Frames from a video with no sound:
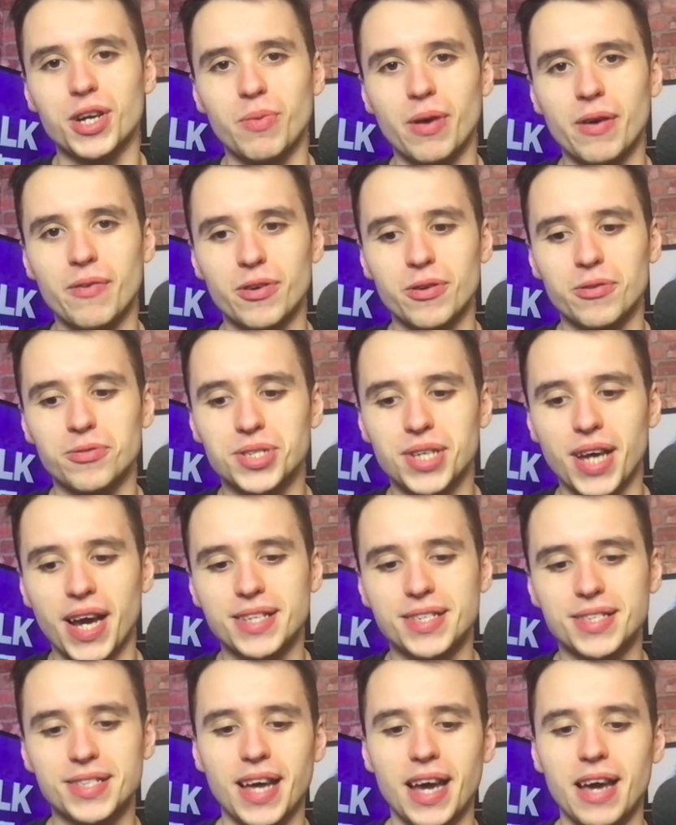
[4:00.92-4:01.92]
whether he'll say
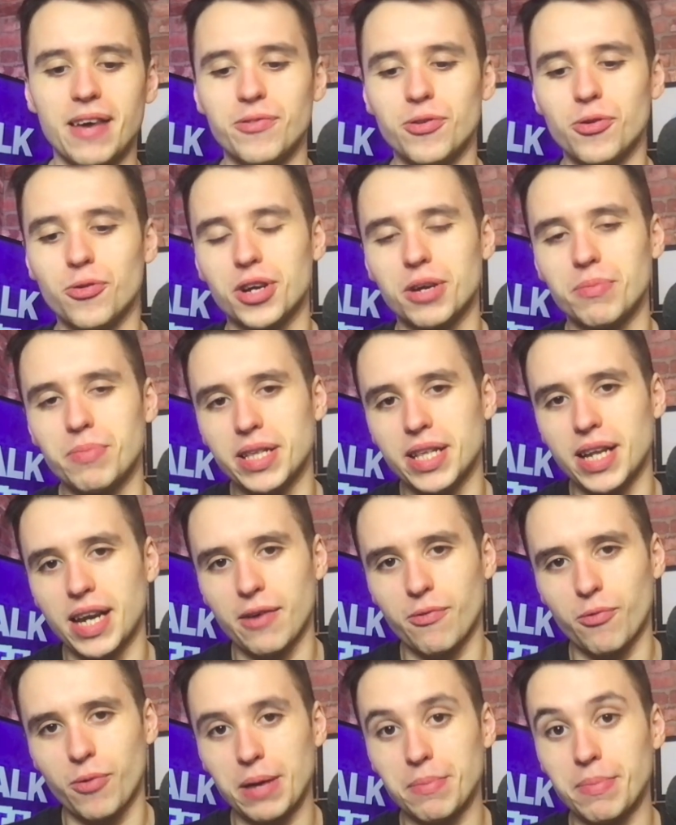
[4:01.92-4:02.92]
to Dave, you're going to be the
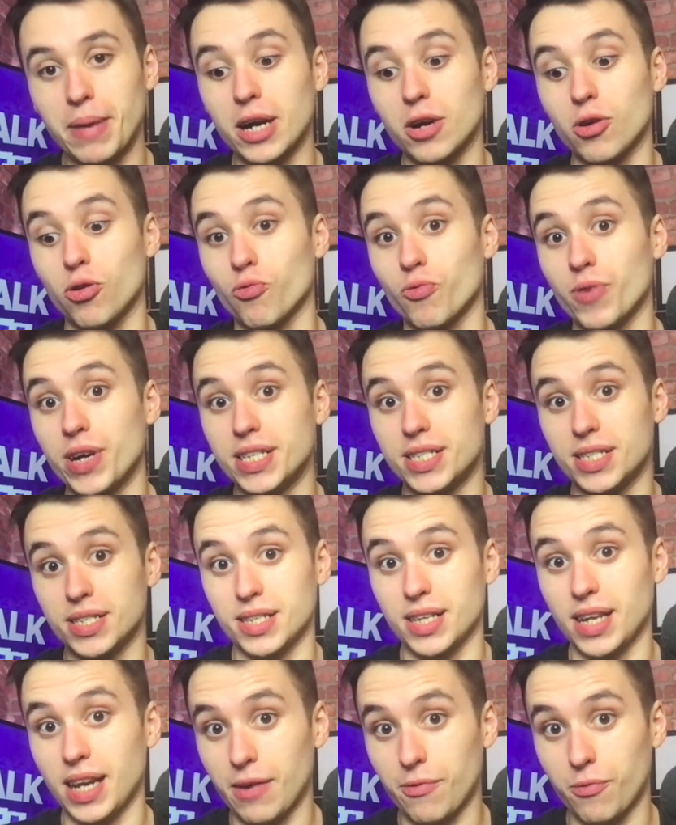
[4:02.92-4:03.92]
left wing back, or Reece is
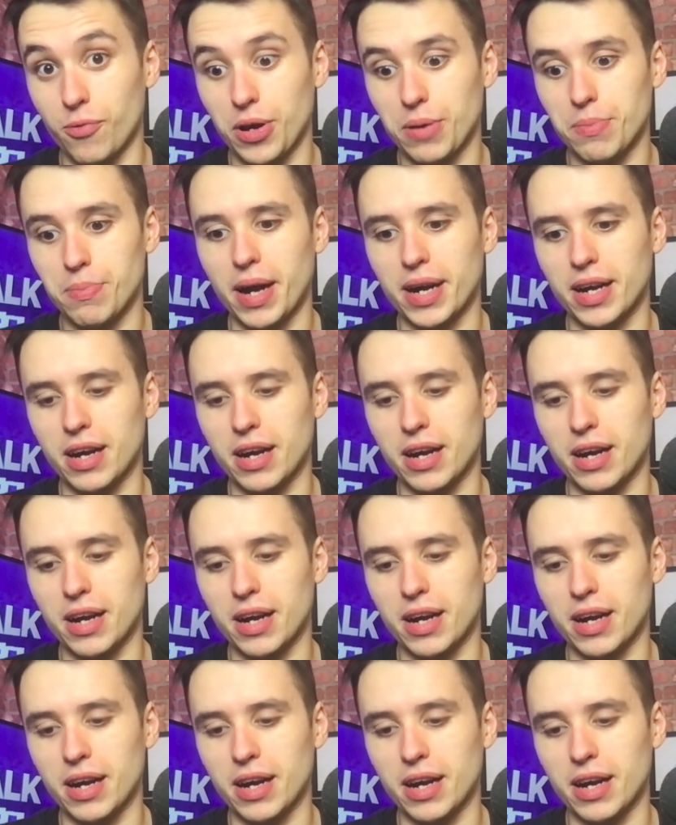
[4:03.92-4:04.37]
the left wing back.